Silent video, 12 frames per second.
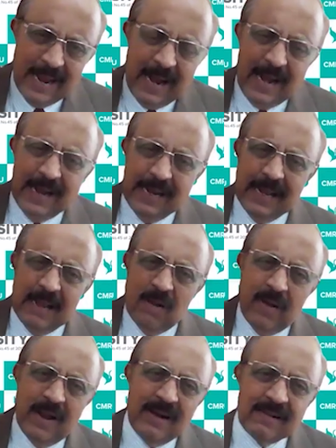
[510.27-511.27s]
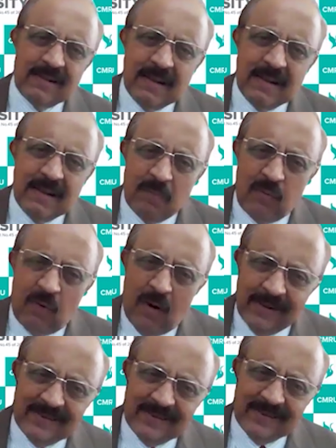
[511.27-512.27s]
and when
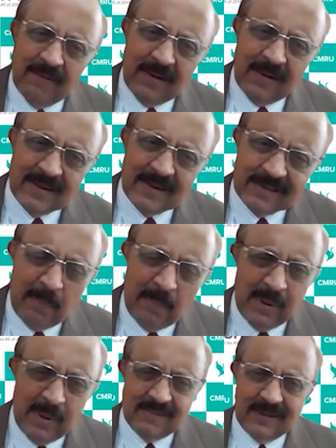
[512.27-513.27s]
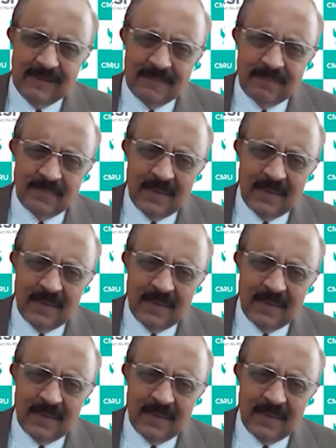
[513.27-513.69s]
forest cover disappears,